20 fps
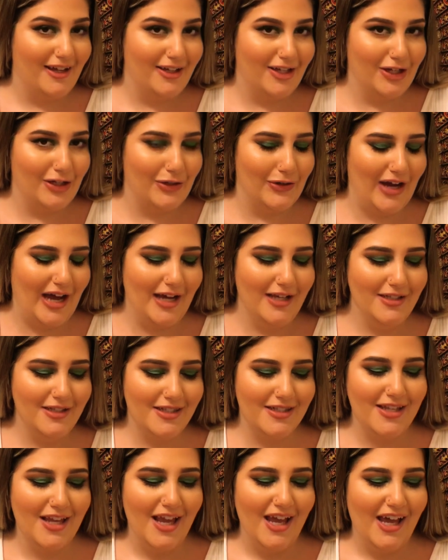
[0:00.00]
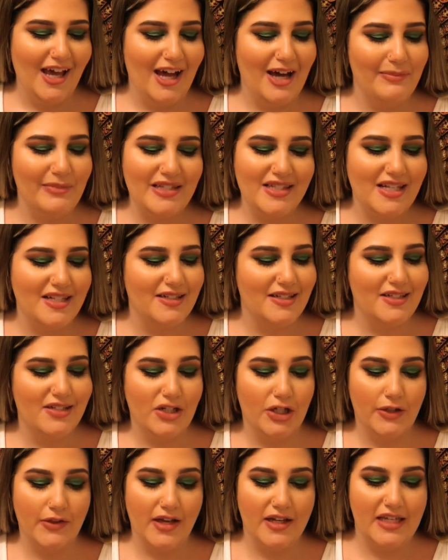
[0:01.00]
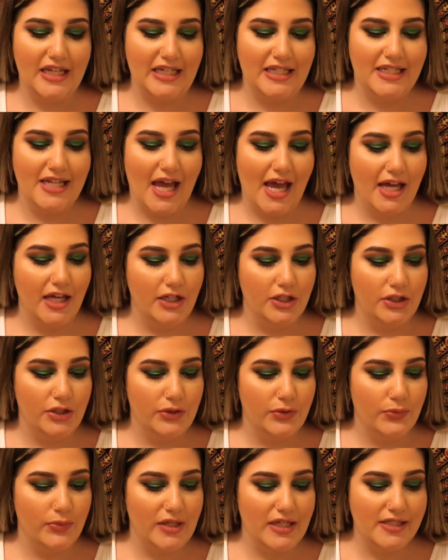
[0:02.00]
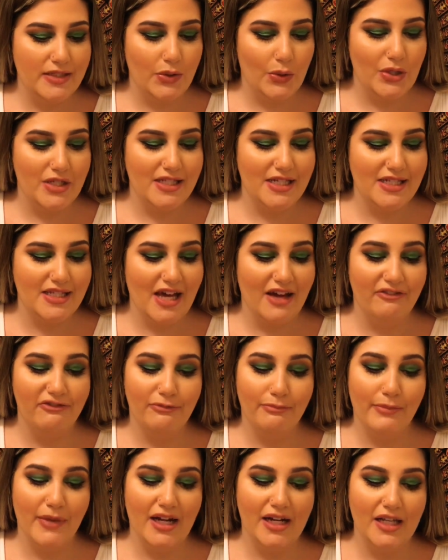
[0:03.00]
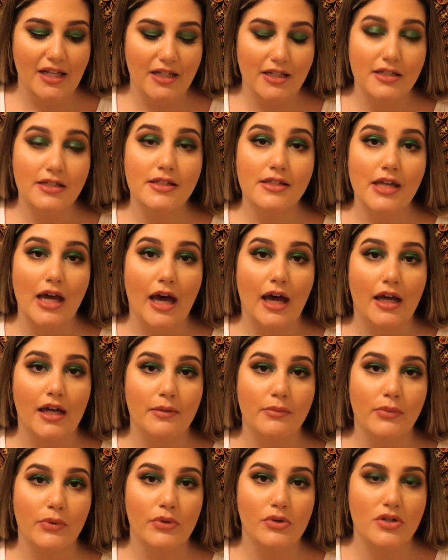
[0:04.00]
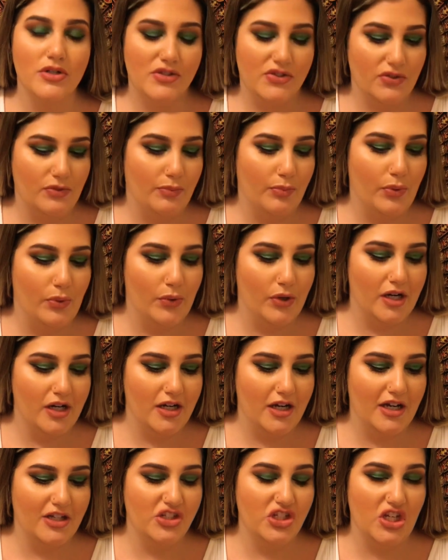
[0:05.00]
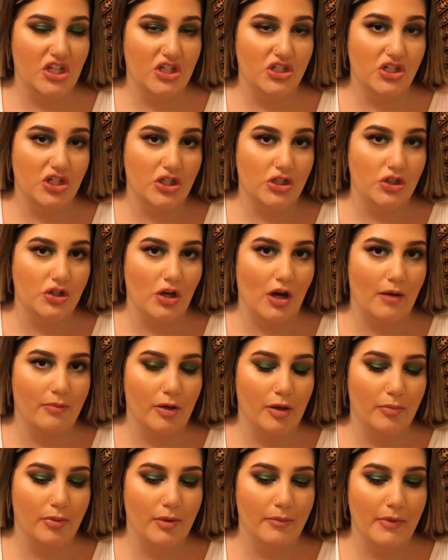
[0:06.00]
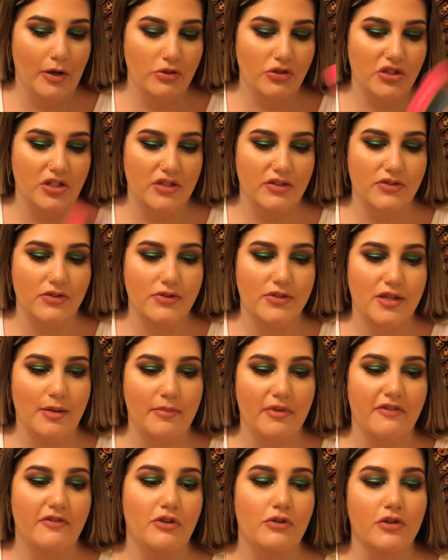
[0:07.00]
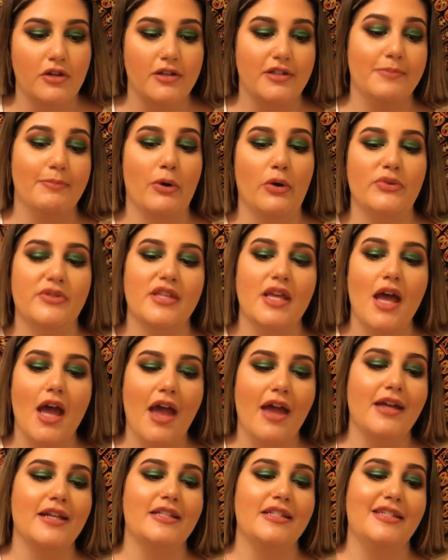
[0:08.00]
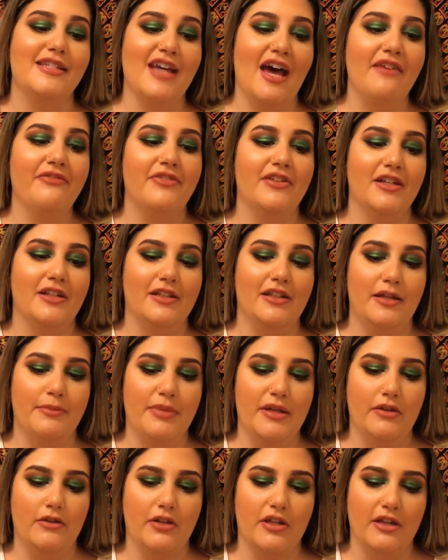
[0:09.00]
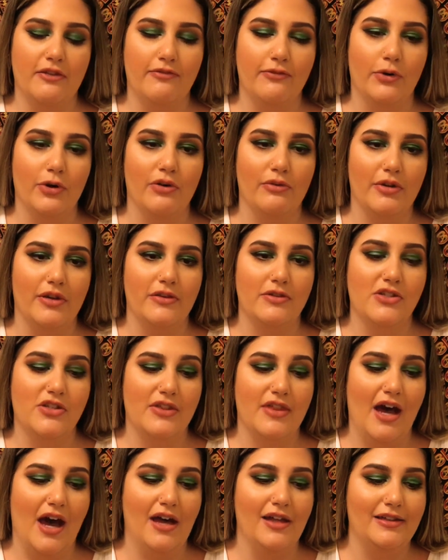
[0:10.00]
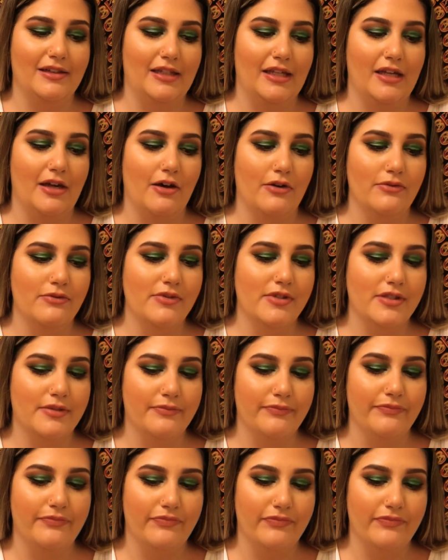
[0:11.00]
congrats. It says it's your lucky day. New resources of money, time, or support, a change in job or promotion. So some of you could most definitely be looking forward to that, Leos.